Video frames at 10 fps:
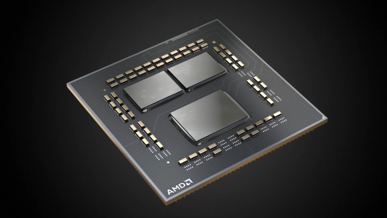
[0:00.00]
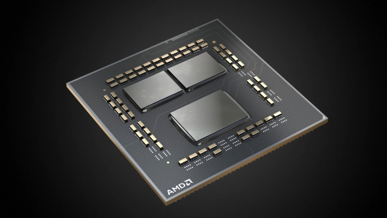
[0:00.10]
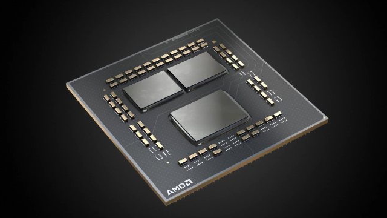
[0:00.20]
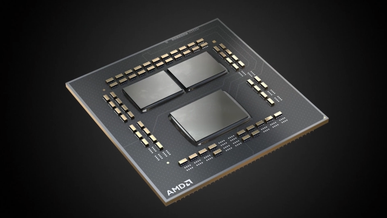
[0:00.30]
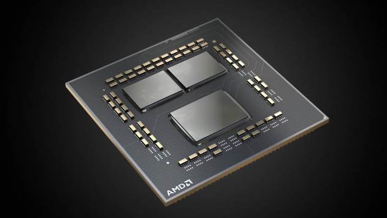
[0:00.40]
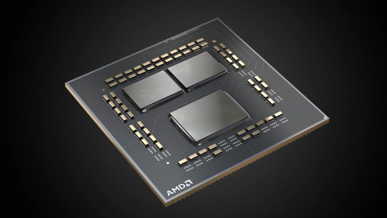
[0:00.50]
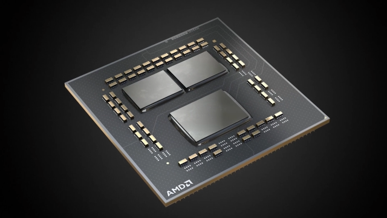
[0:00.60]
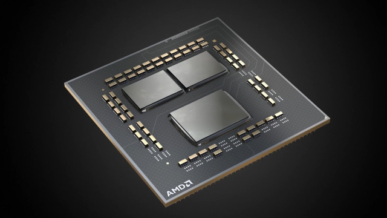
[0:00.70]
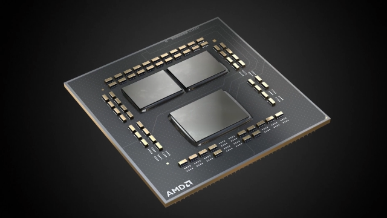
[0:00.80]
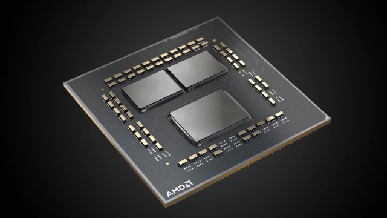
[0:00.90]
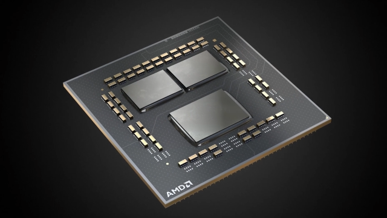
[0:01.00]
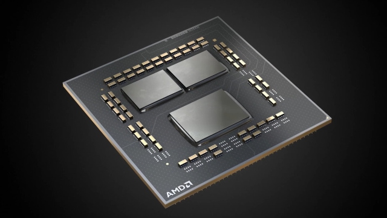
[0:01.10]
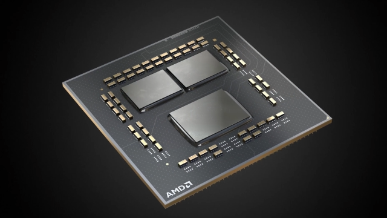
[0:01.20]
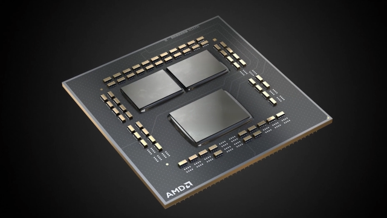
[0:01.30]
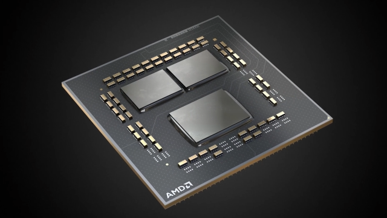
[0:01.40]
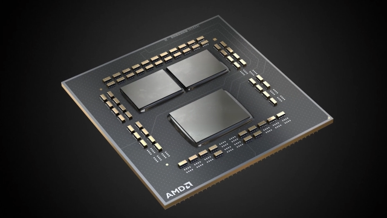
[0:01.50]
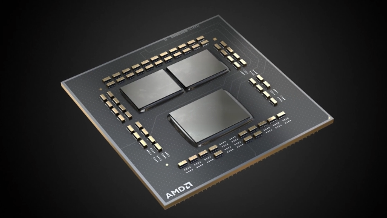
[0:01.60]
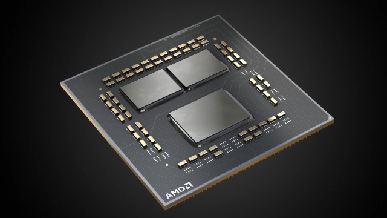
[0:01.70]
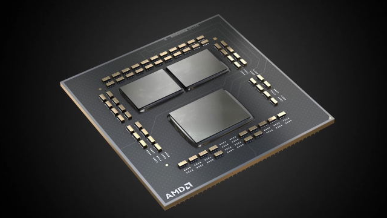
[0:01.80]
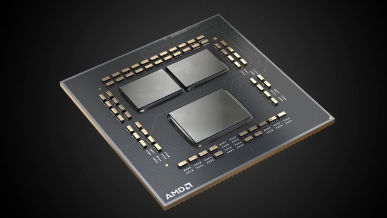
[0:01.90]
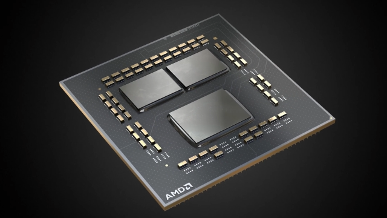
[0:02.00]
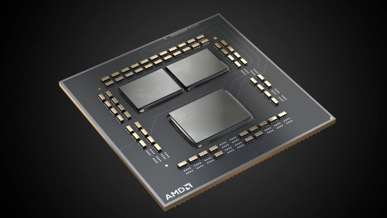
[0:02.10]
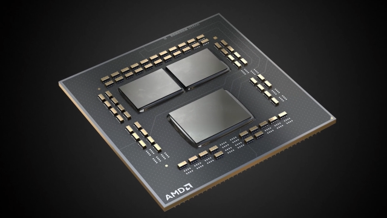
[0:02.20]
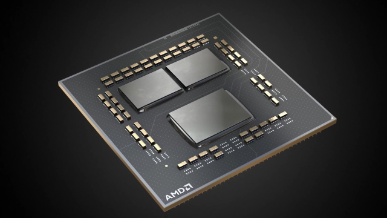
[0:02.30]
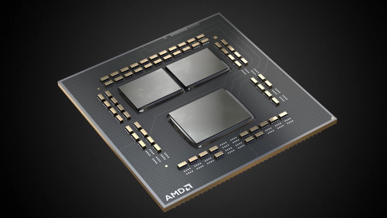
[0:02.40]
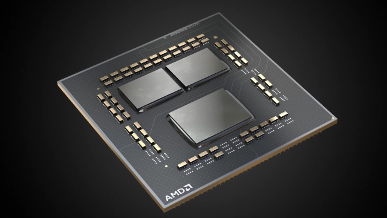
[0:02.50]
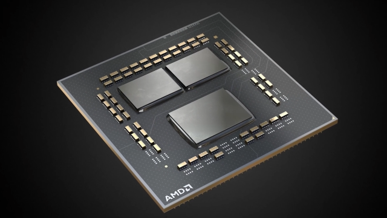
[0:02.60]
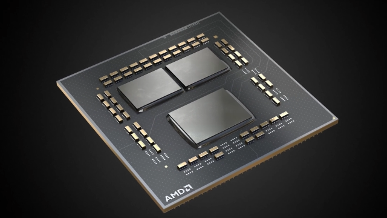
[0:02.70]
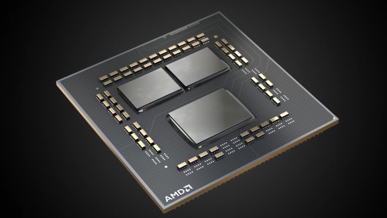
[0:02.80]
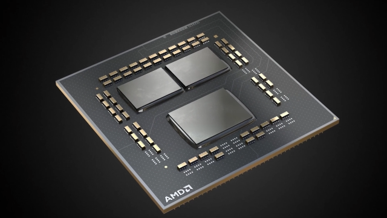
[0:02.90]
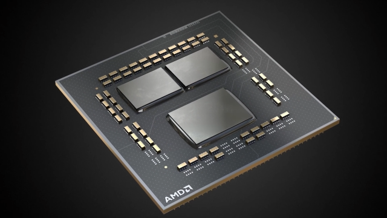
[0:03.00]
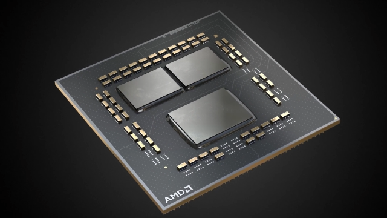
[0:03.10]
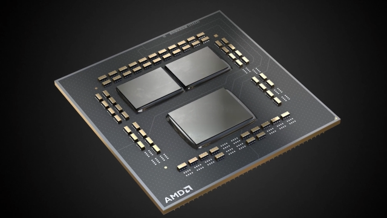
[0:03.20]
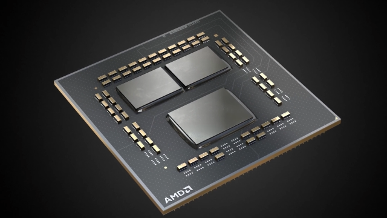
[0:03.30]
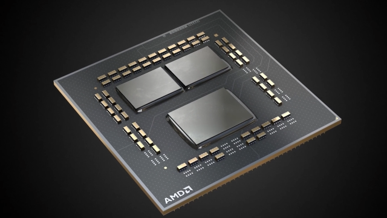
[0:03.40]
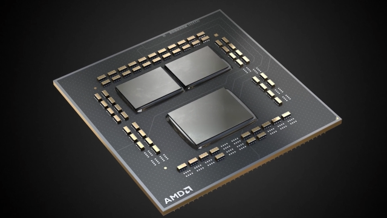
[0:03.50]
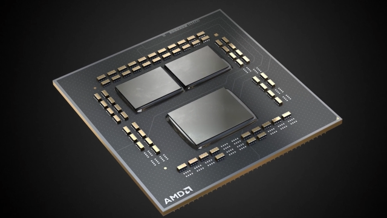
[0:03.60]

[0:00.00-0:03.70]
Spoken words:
No face is visible, so there are no lips to read.